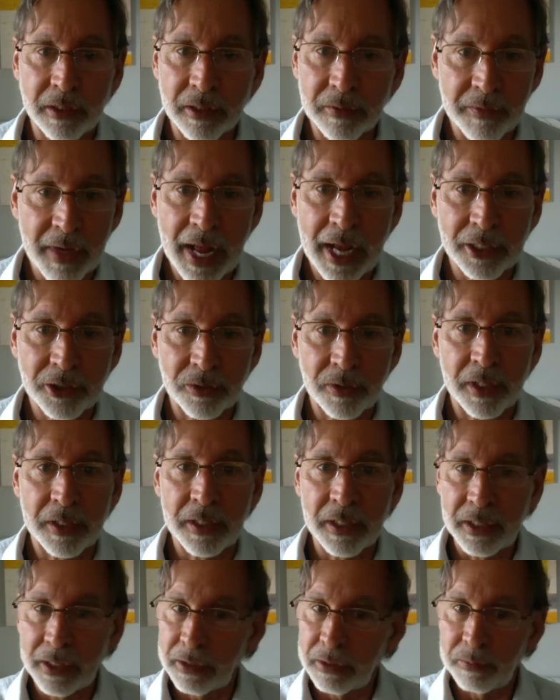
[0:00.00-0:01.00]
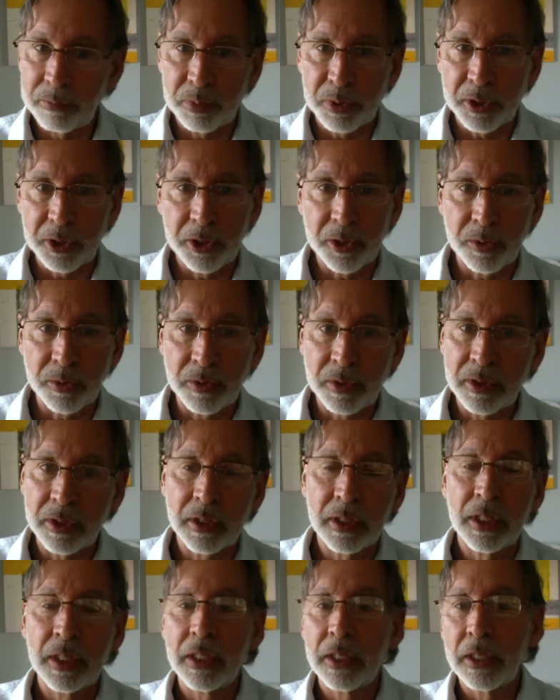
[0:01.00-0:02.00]
of Nazareth, and it produced
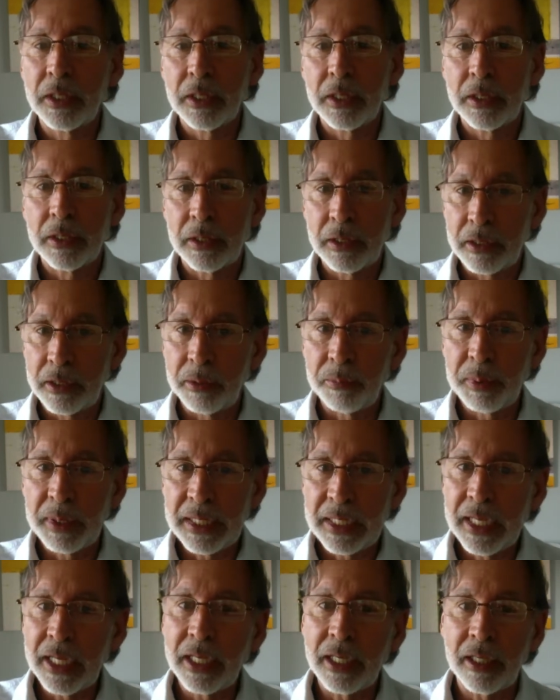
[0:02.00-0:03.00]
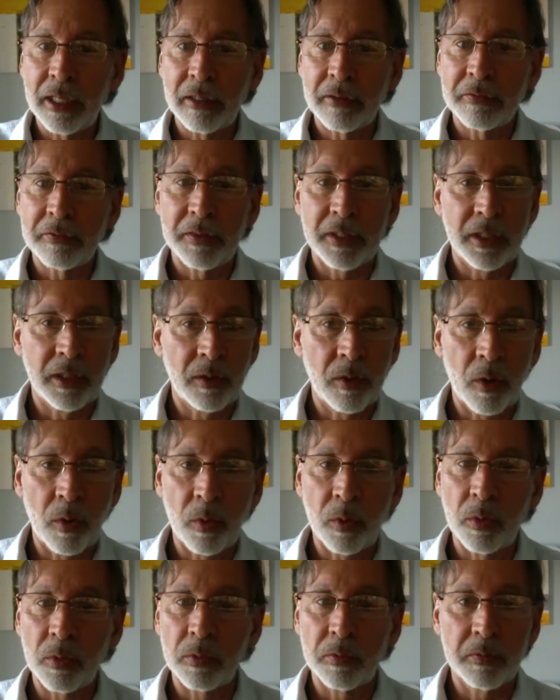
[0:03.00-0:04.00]
the beginning of the
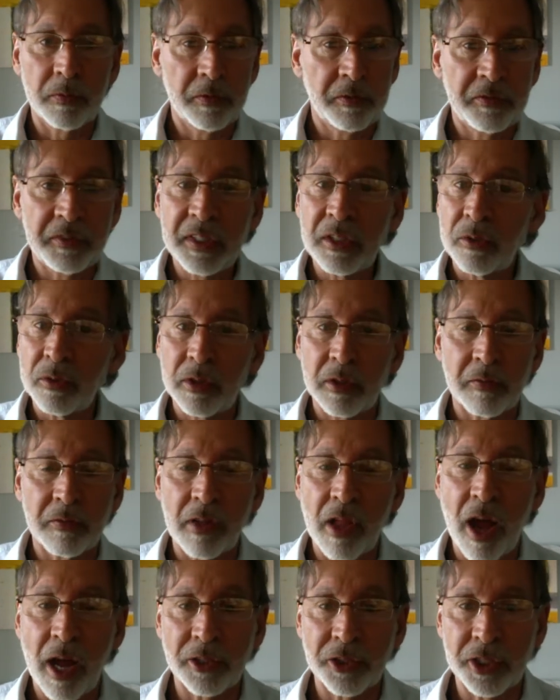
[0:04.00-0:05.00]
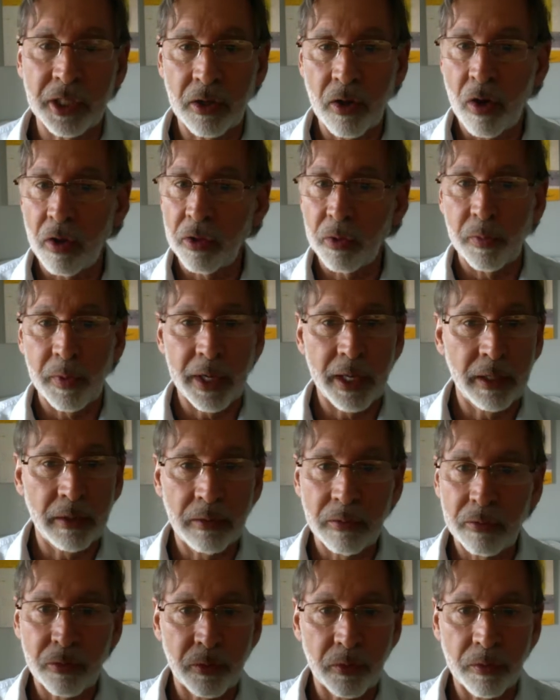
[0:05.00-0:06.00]
whole field of logic all the way
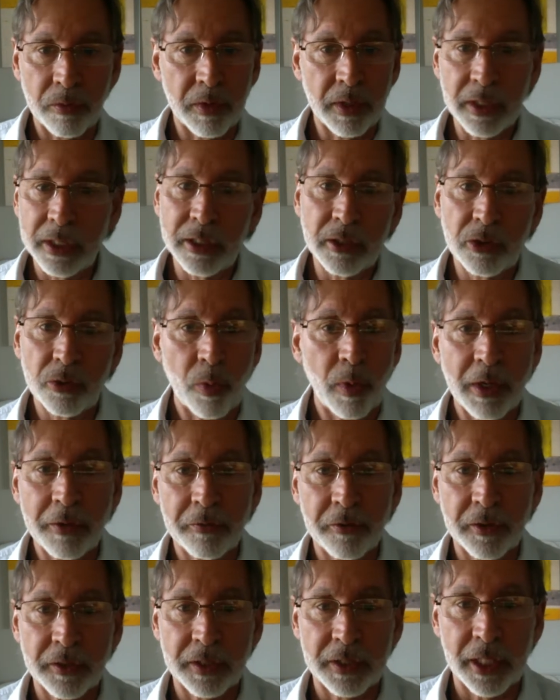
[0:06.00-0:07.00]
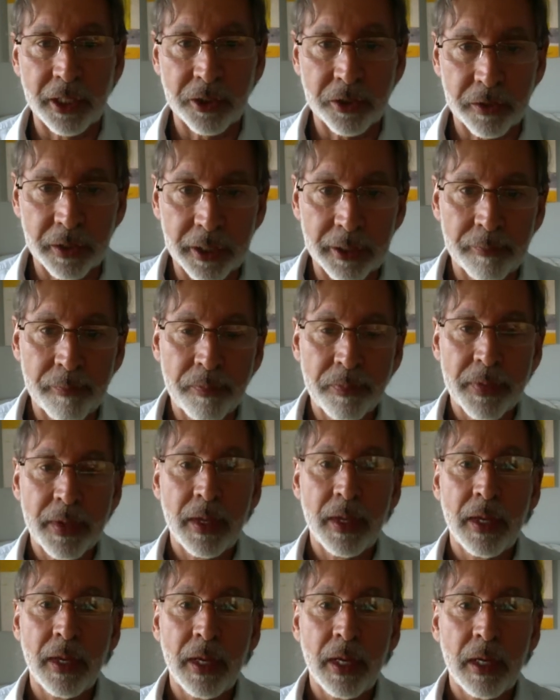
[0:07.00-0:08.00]
through the 21st century.
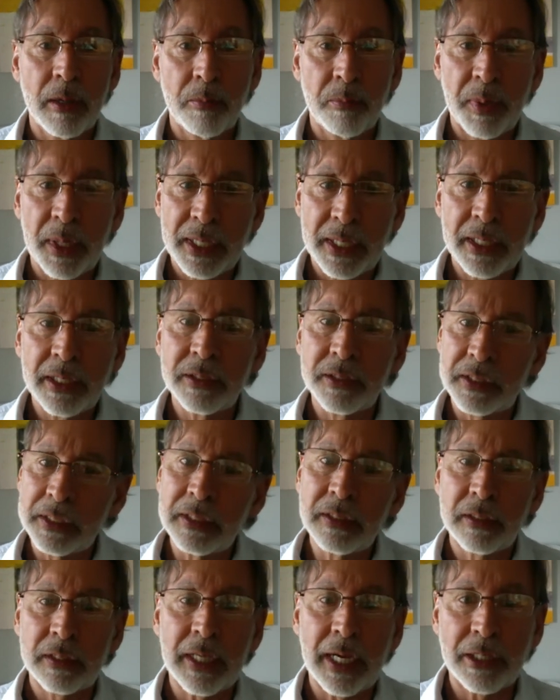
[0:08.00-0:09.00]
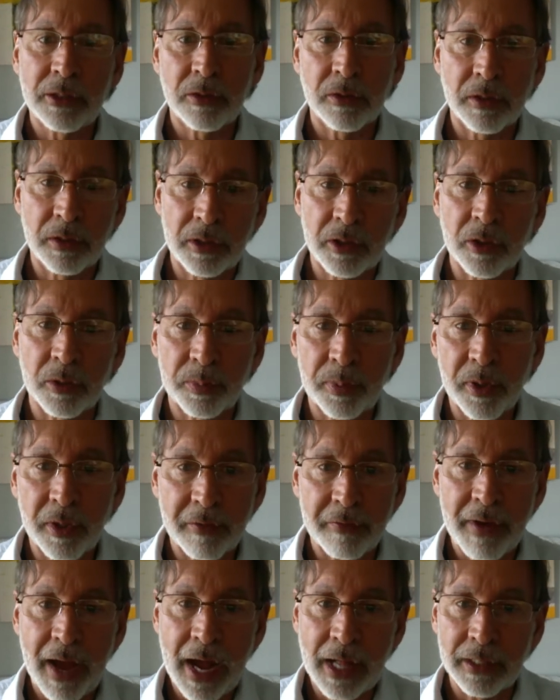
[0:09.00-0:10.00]
But his insights are still pretty
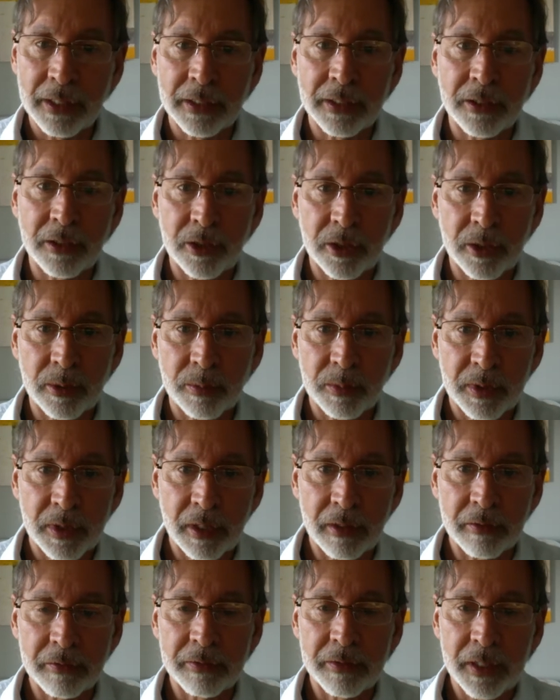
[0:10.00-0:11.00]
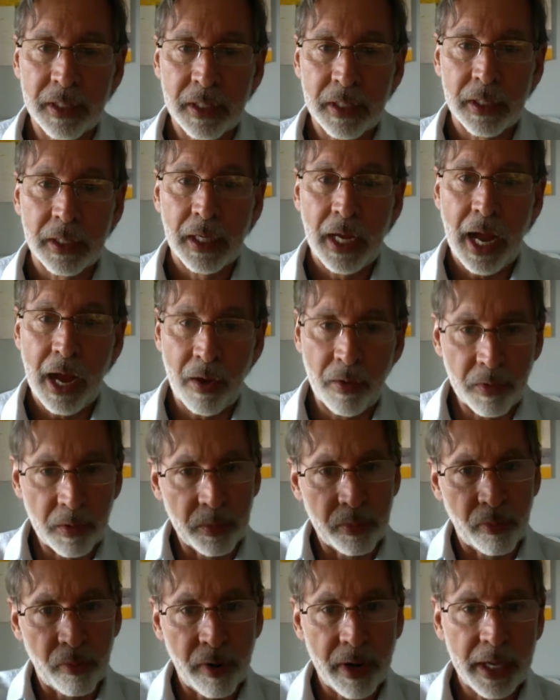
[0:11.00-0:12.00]
valid in terms of how the
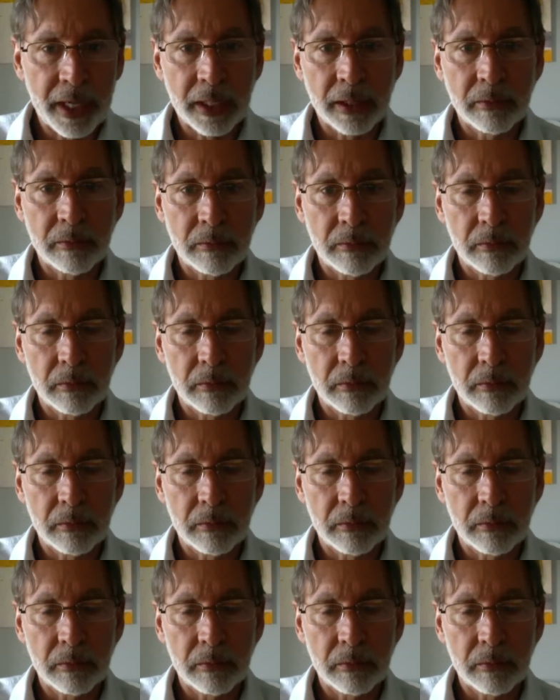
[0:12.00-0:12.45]
brain